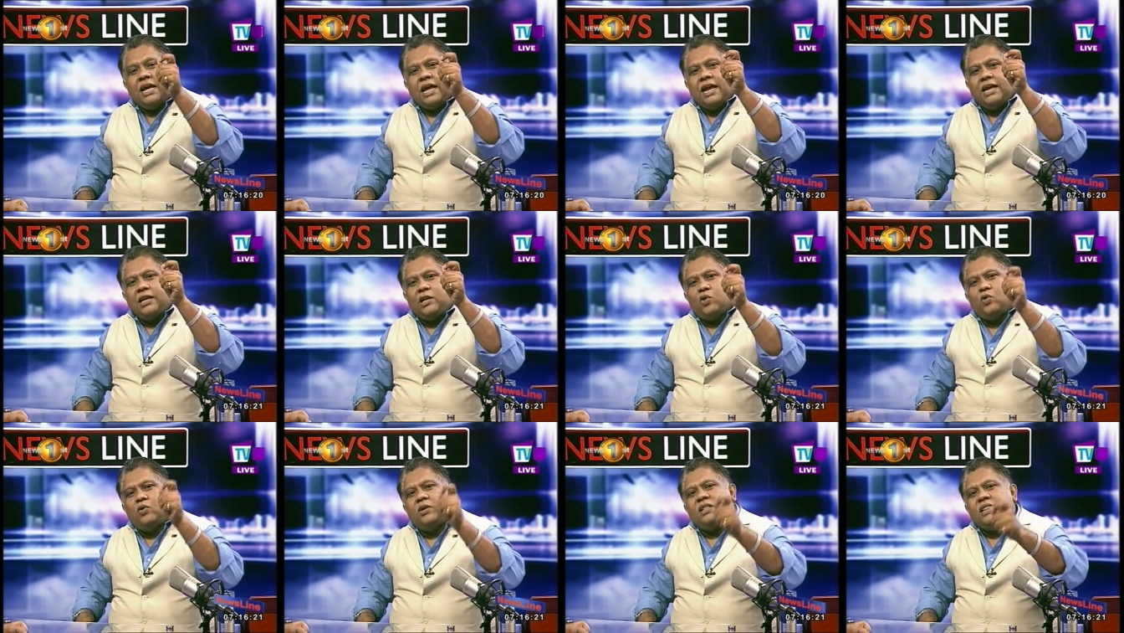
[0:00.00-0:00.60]

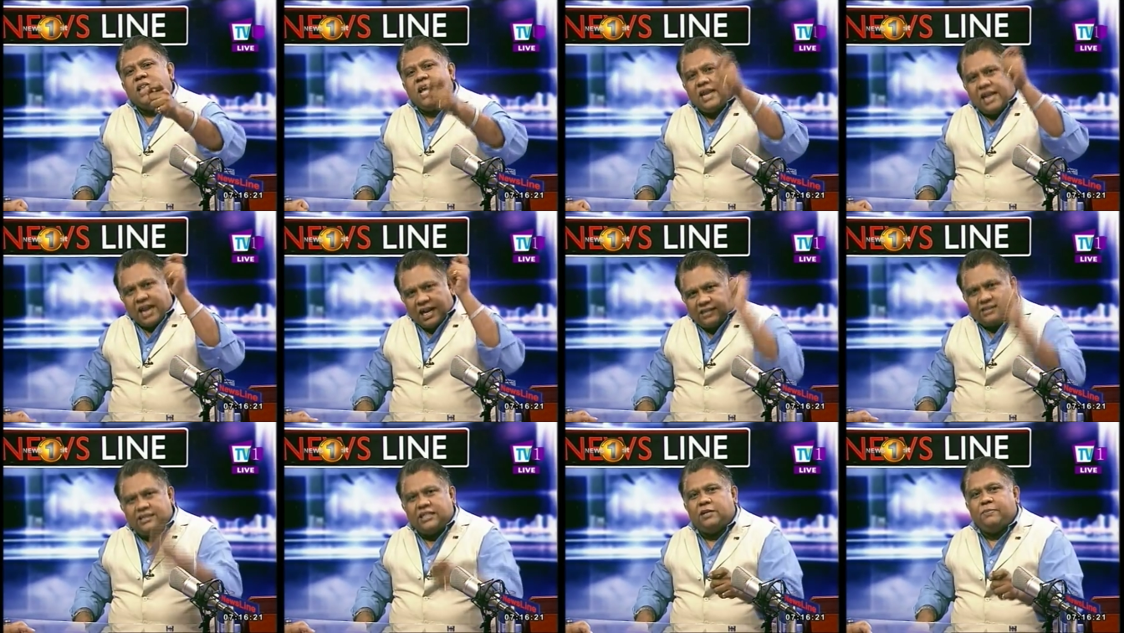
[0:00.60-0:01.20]
including the
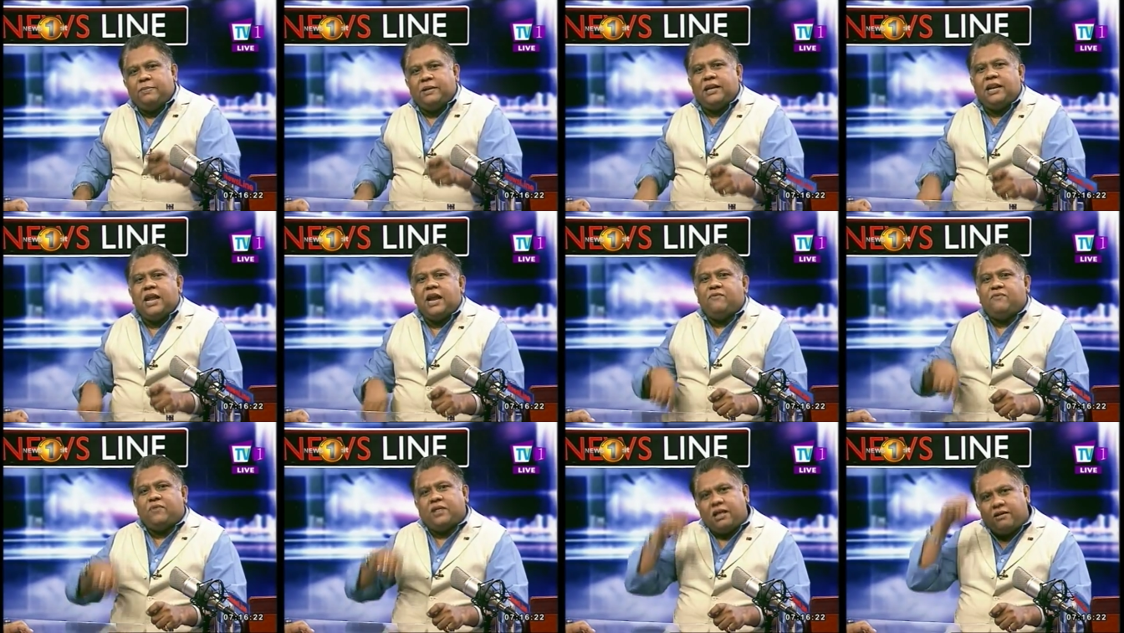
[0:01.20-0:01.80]
electricity bill
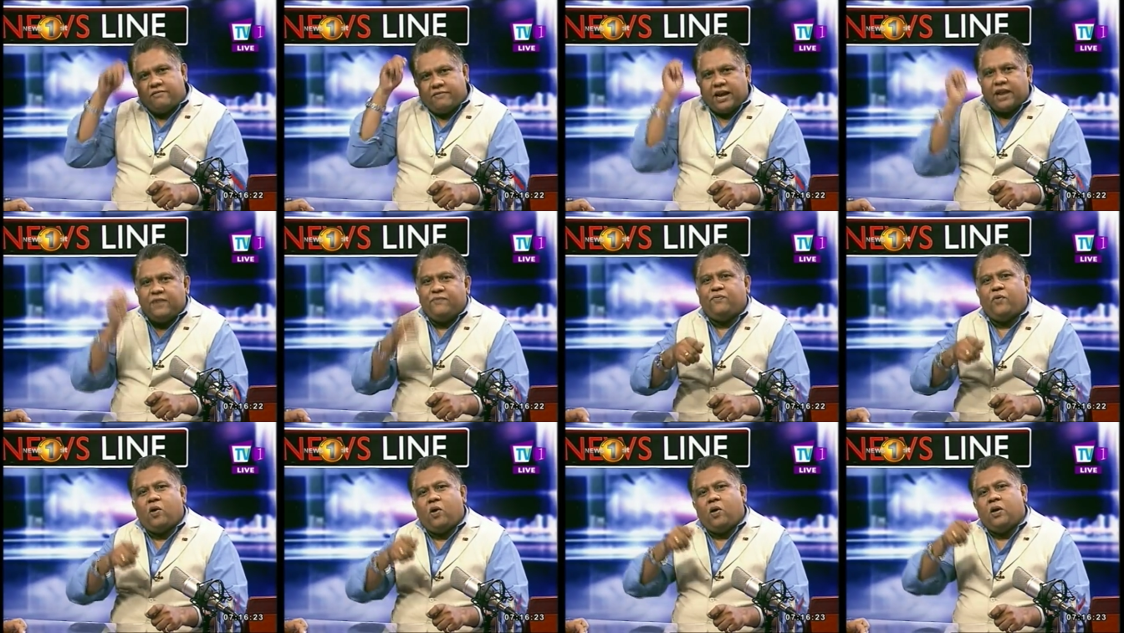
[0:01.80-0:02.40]
and for the
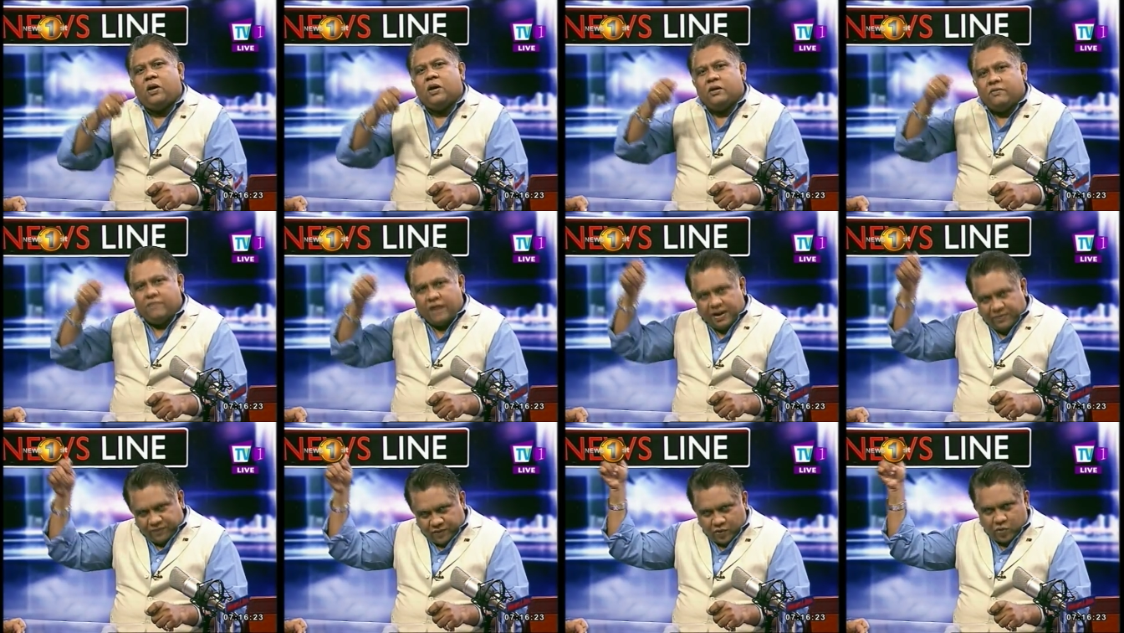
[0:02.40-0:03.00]
wife or
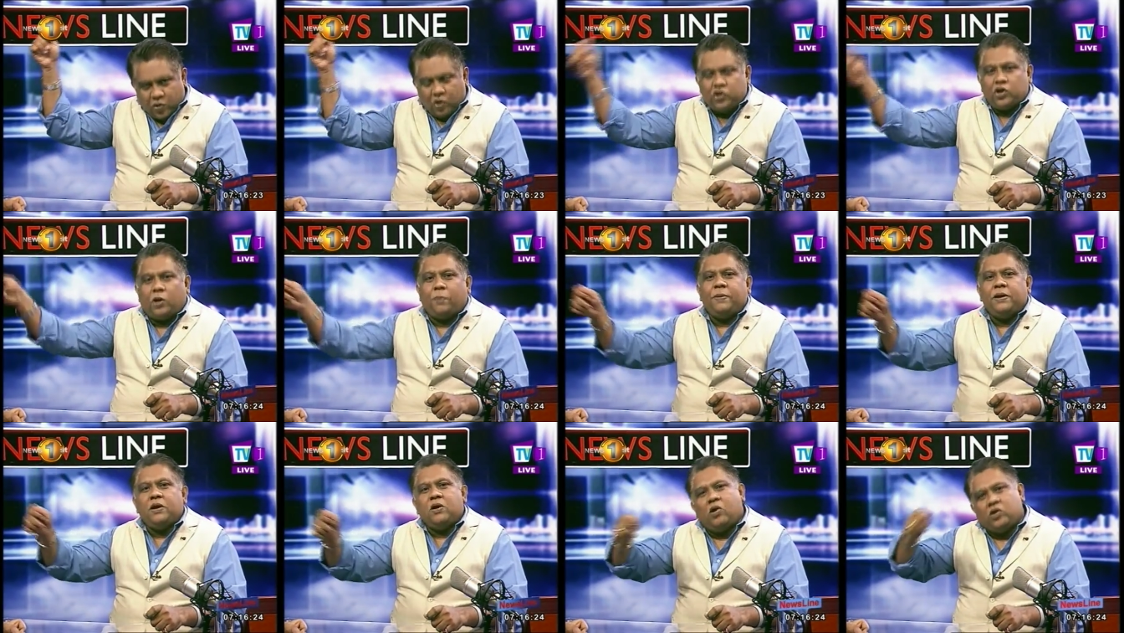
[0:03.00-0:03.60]
wife to go
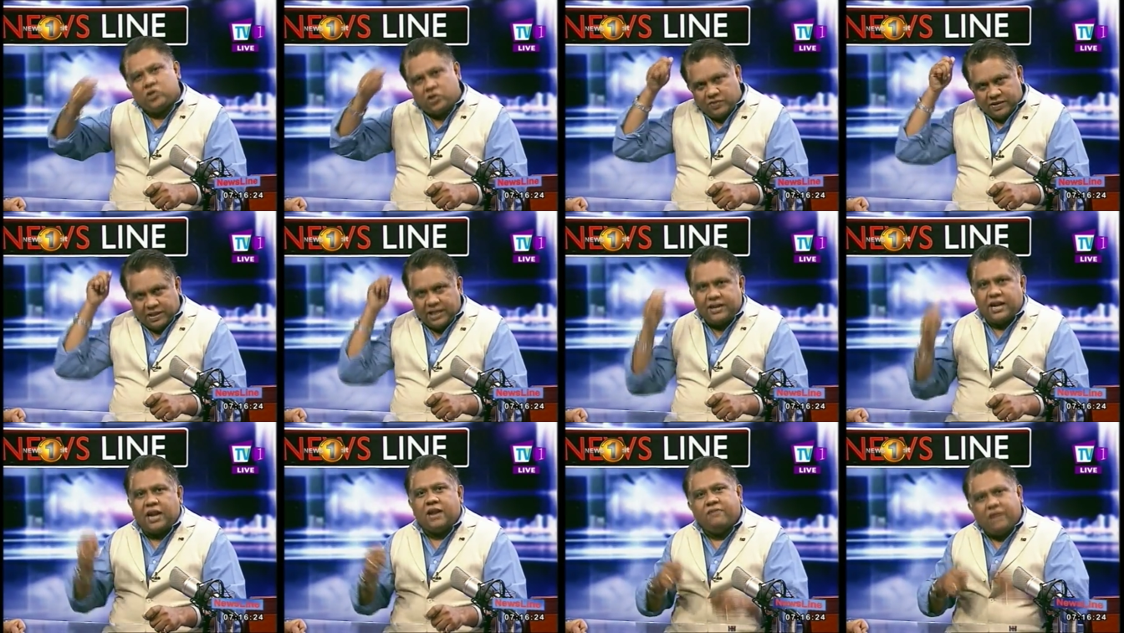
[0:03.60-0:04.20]
shopping also with
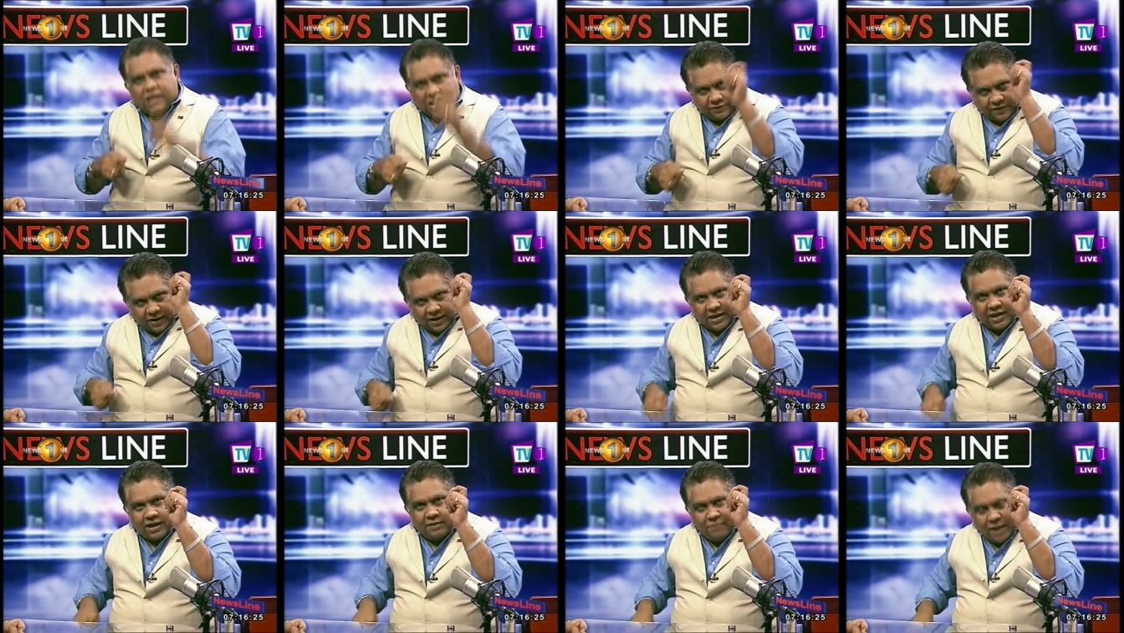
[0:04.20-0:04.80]
the driver is
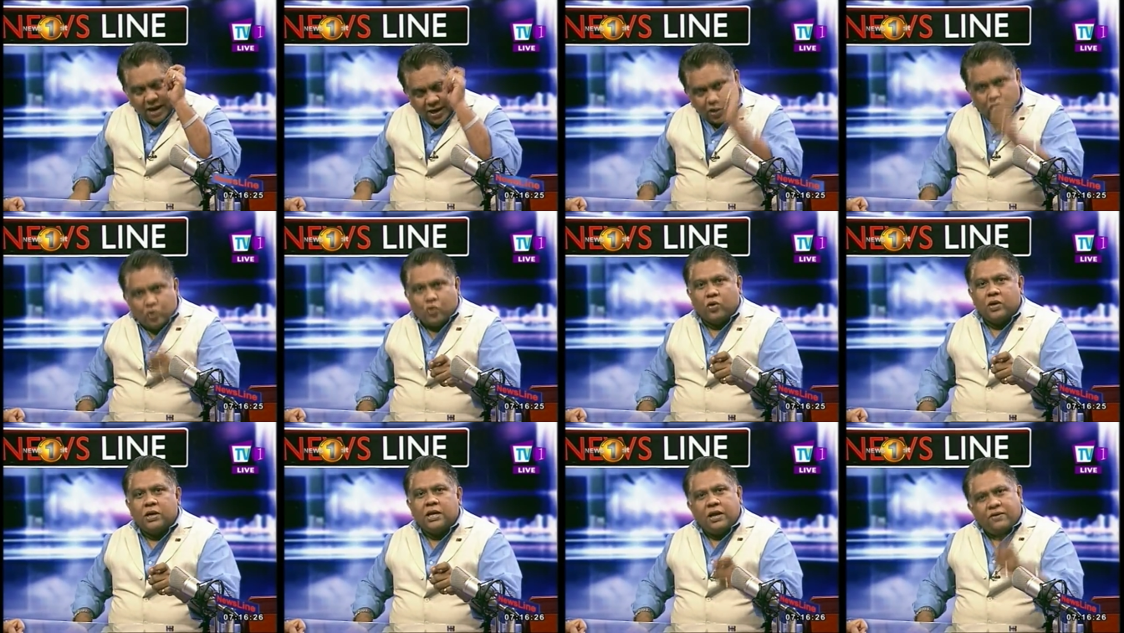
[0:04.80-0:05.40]
funded by
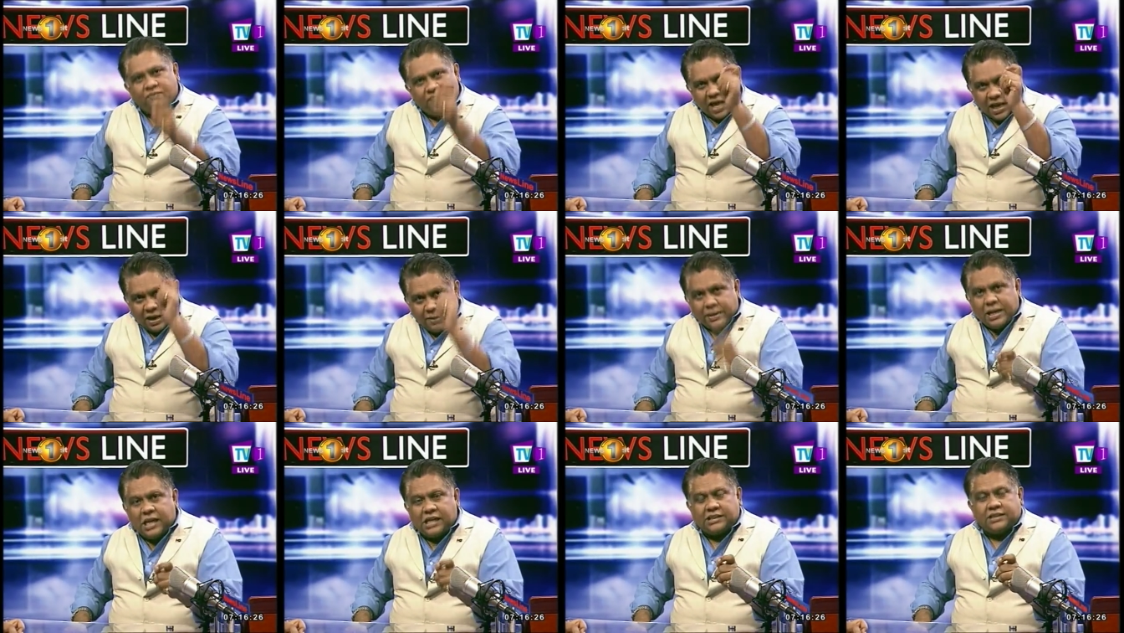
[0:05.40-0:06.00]
you, if they are
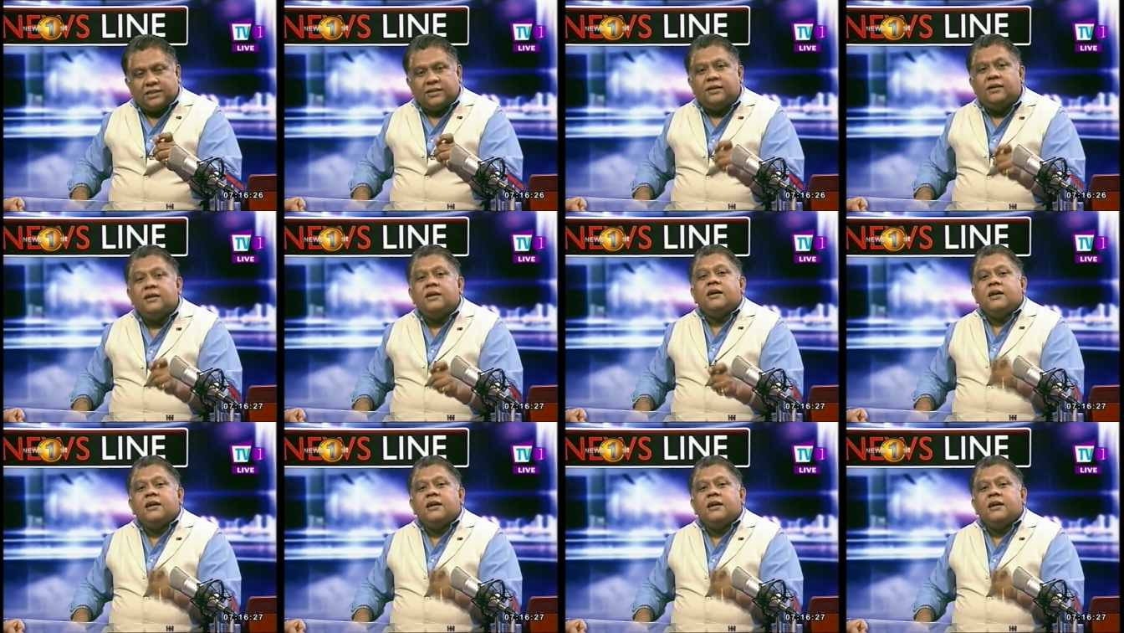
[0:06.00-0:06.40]
a minister.